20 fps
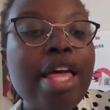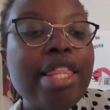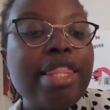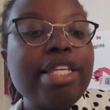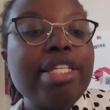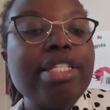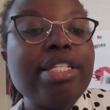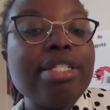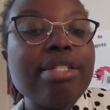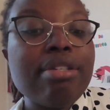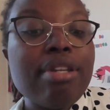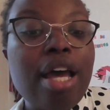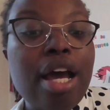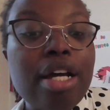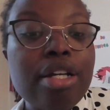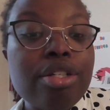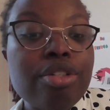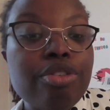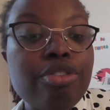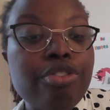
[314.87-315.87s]
This is
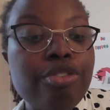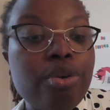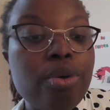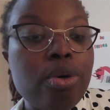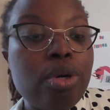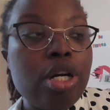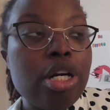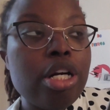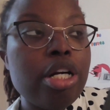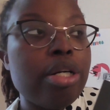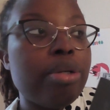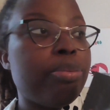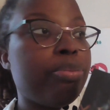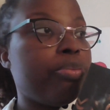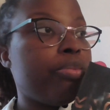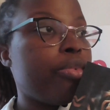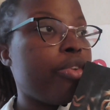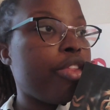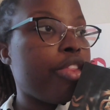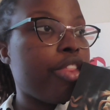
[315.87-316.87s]
not for
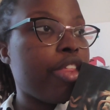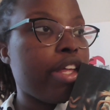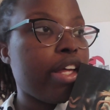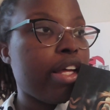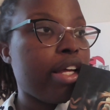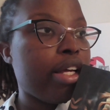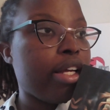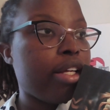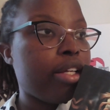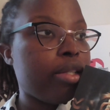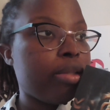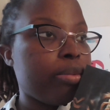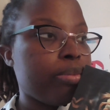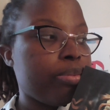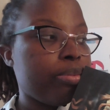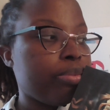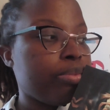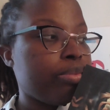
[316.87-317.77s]
the